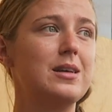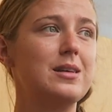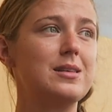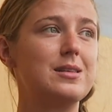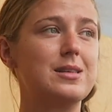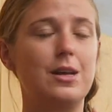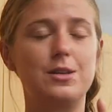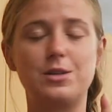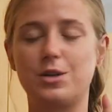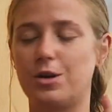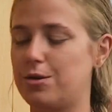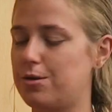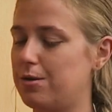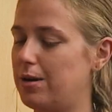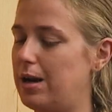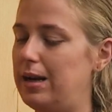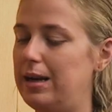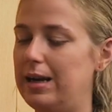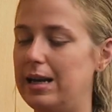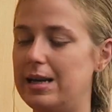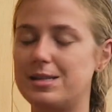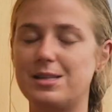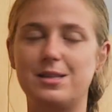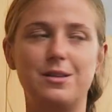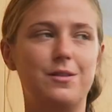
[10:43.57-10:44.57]
So that was a
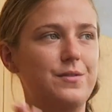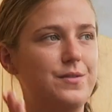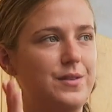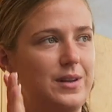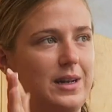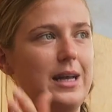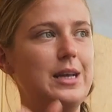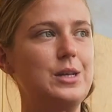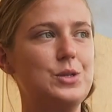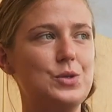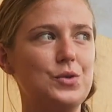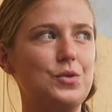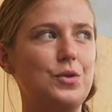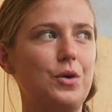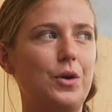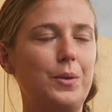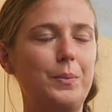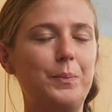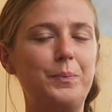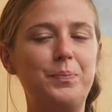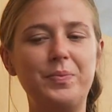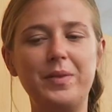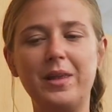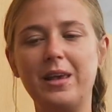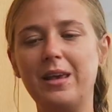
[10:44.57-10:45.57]
great lesson for later
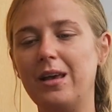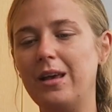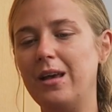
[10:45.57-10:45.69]
on.